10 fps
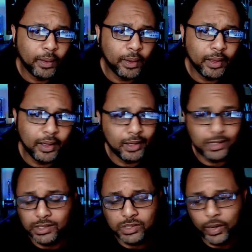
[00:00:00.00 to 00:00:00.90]

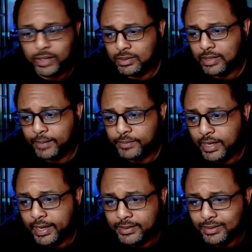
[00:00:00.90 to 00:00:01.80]
It's crazy time,
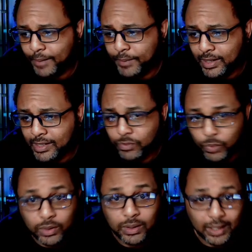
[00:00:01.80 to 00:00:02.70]
guys. I mean, it
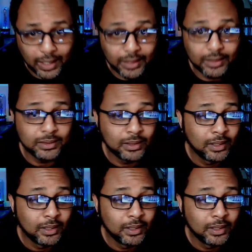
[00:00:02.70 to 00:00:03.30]
really is.